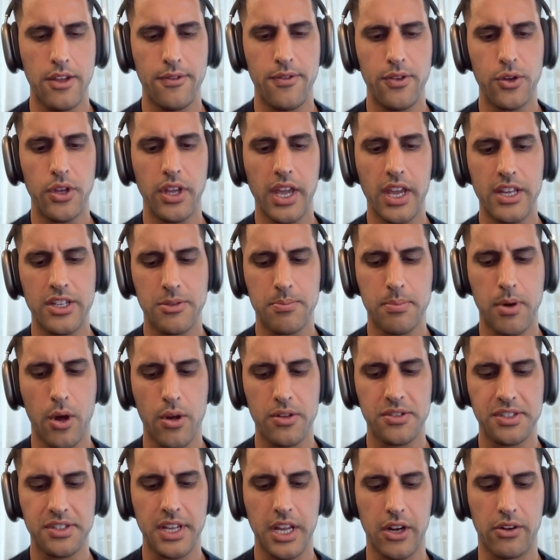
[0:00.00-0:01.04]
you found you
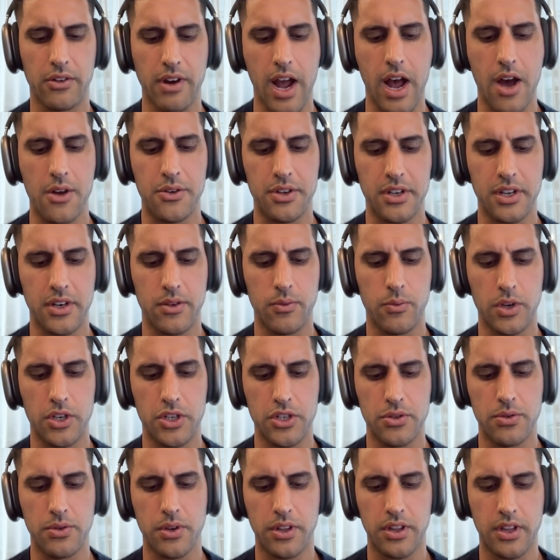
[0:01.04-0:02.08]
stay grounded when
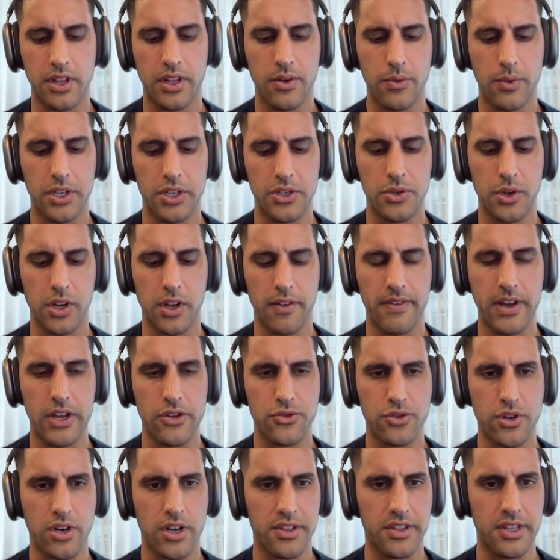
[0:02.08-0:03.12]
doing a
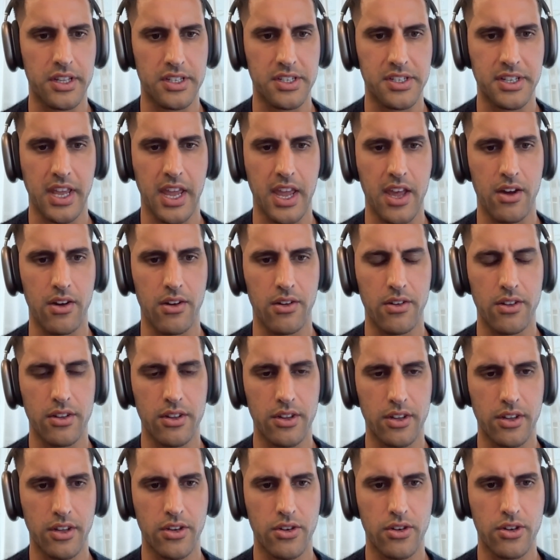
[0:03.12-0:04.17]
venture at this scale?
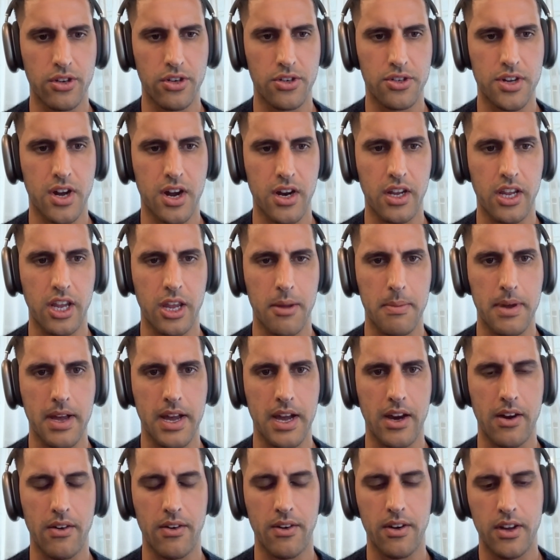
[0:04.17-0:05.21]
Like you're talking
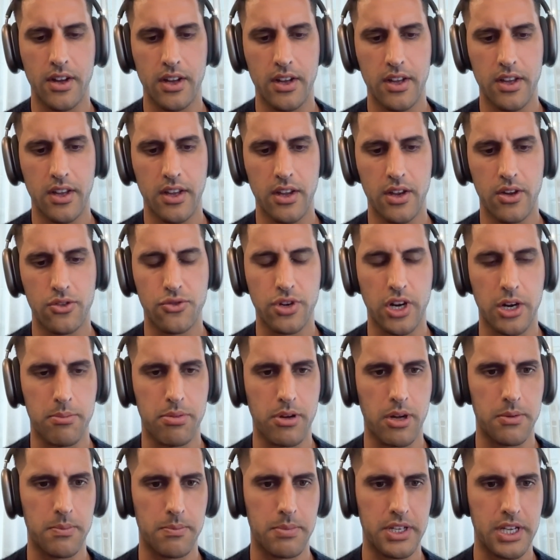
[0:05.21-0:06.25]
about, try
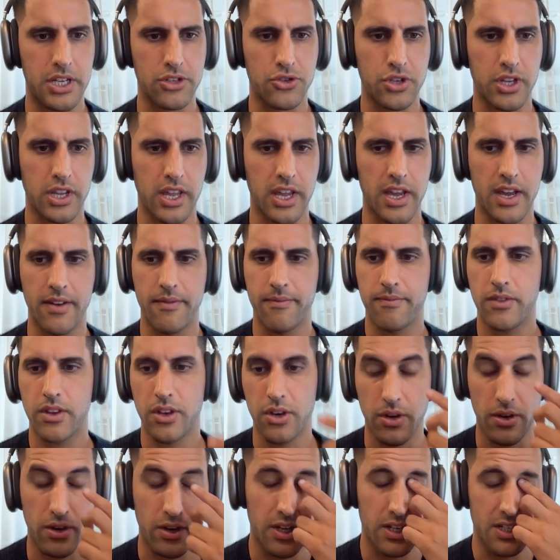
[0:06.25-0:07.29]
to potentially get,
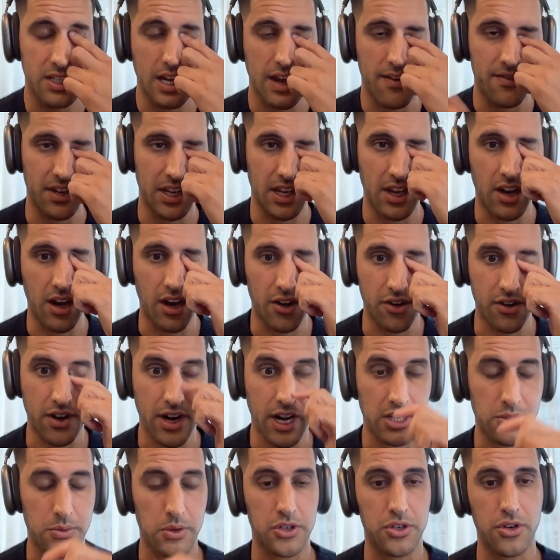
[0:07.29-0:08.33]
a 70,
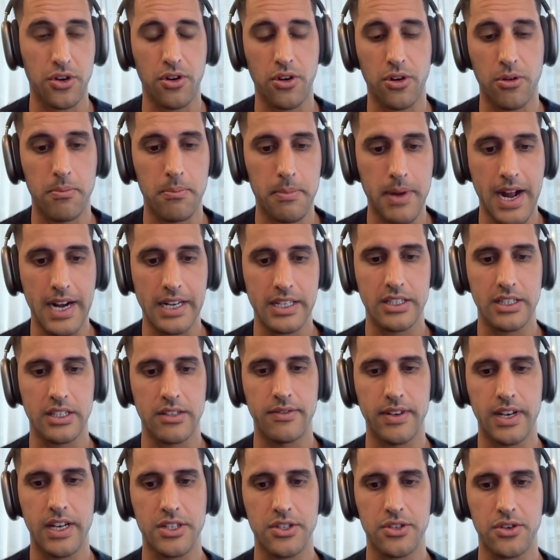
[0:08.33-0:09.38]
100x return to
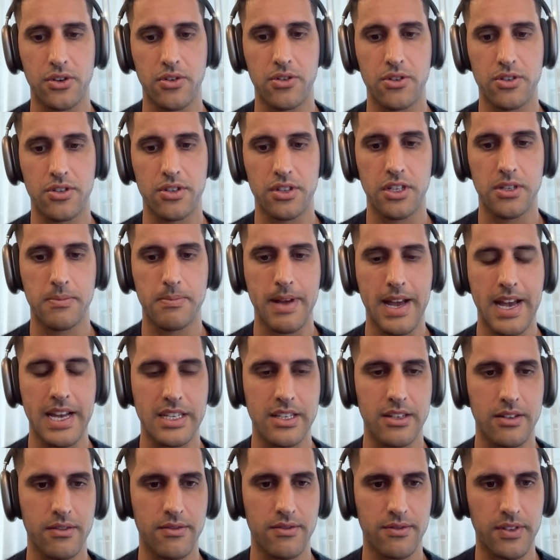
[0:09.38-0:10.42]
investors, these
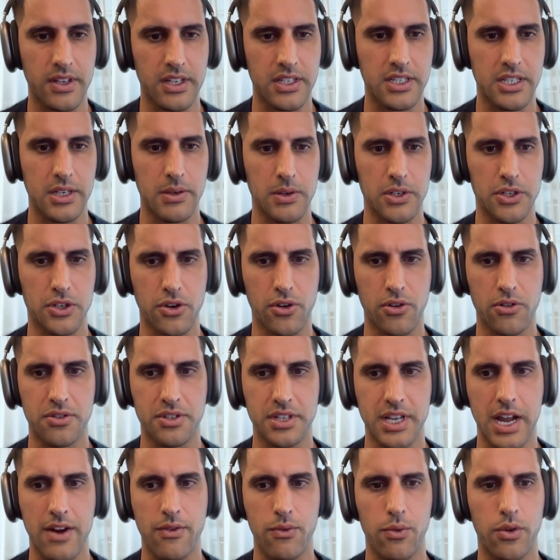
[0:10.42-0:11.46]
massive VC returns
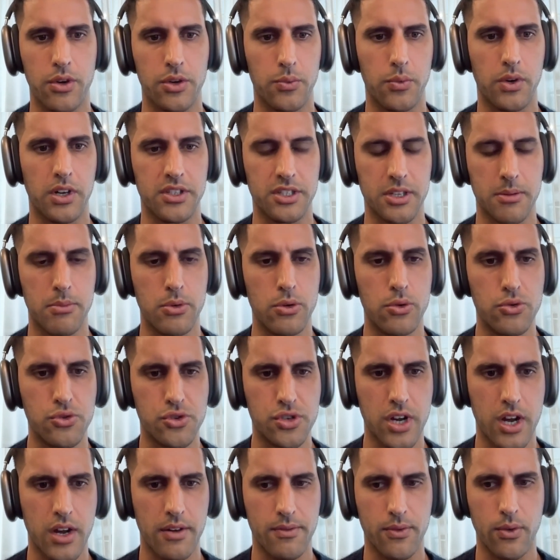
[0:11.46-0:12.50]
that everyone wants a
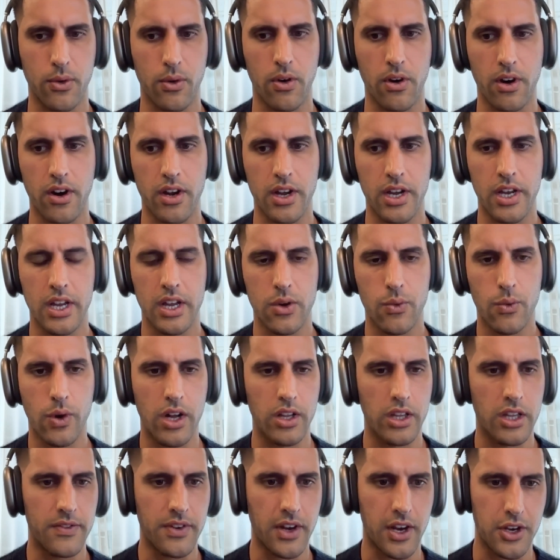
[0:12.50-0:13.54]
moonshot for.
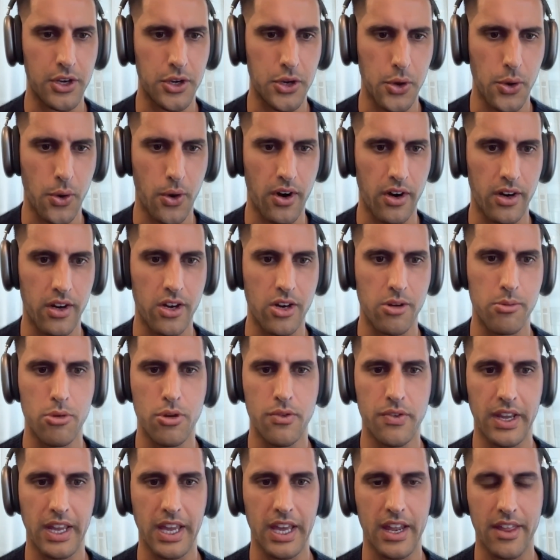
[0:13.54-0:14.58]
While living in New York, they're
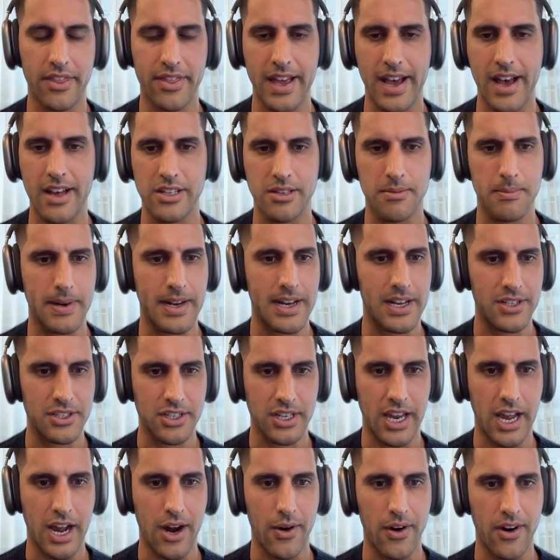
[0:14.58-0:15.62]
moving at 1,000 miles
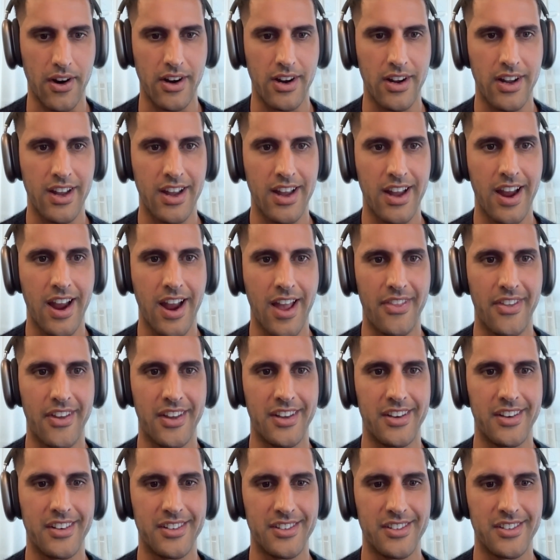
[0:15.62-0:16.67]
an hour. And
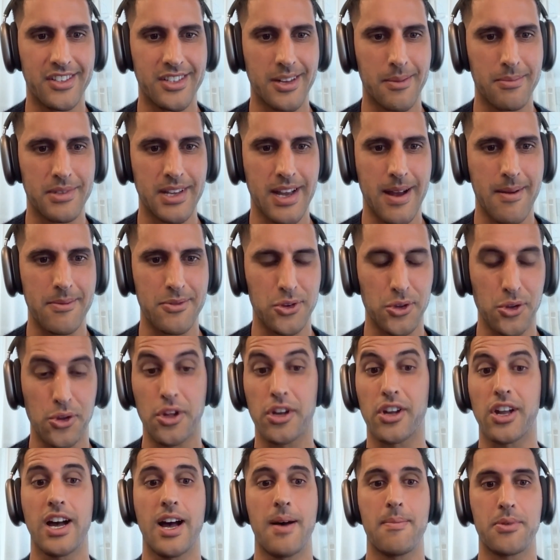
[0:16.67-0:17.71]
then sometimes you
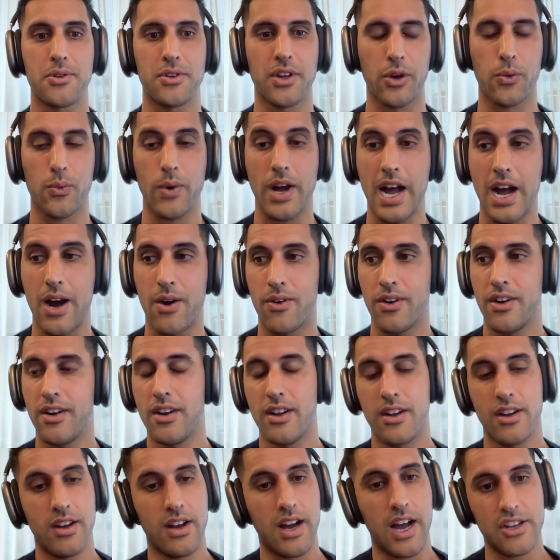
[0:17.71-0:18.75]
look up, you're like, wow,
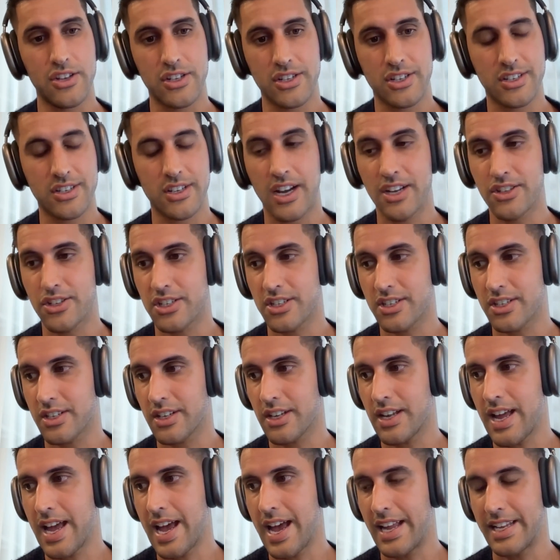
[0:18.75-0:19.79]
I just
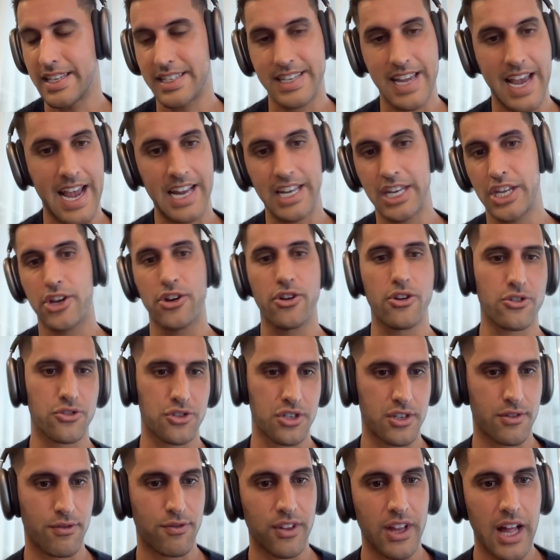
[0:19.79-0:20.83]
had 10 years
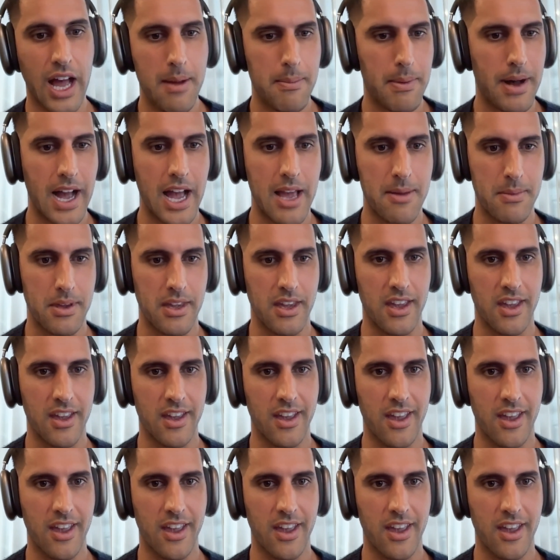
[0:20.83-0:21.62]
just fly by me,